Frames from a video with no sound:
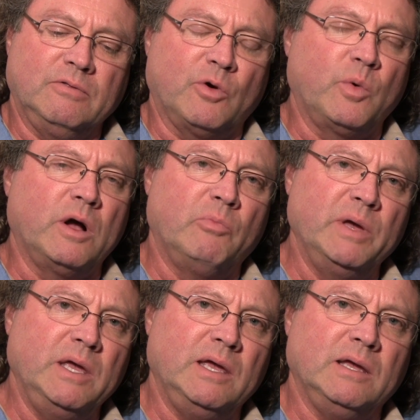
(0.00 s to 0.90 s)
their
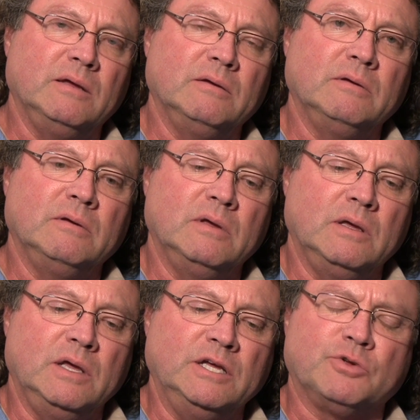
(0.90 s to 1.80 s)
well-being
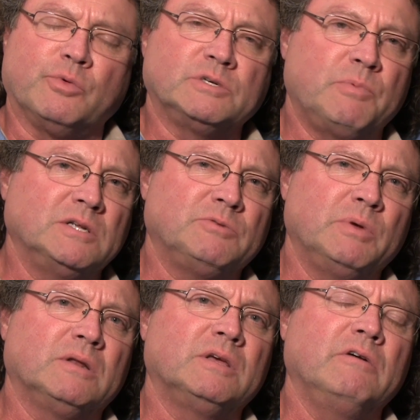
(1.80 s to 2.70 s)
is the
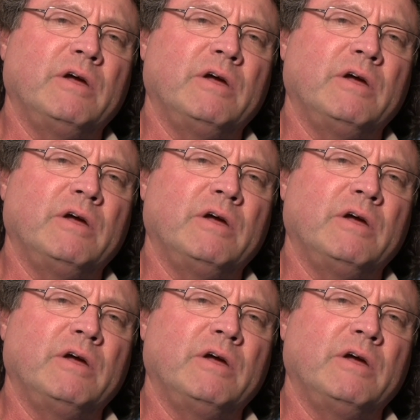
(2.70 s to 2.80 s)
responsibility